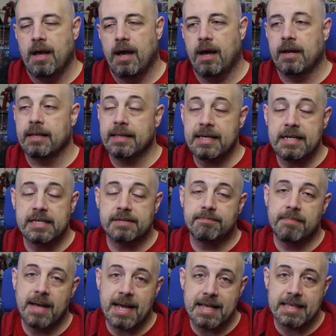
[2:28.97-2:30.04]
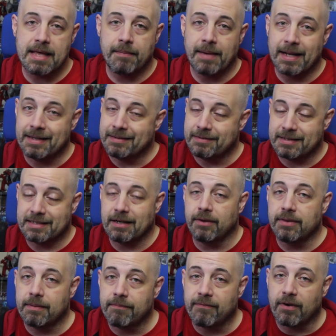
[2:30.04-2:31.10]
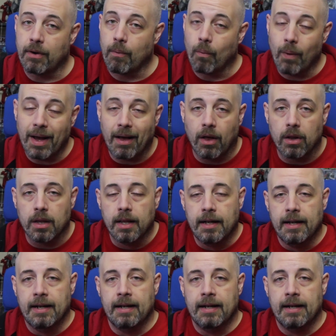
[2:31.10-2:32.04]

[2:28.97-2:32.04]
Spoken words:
At least make them and sell them very well.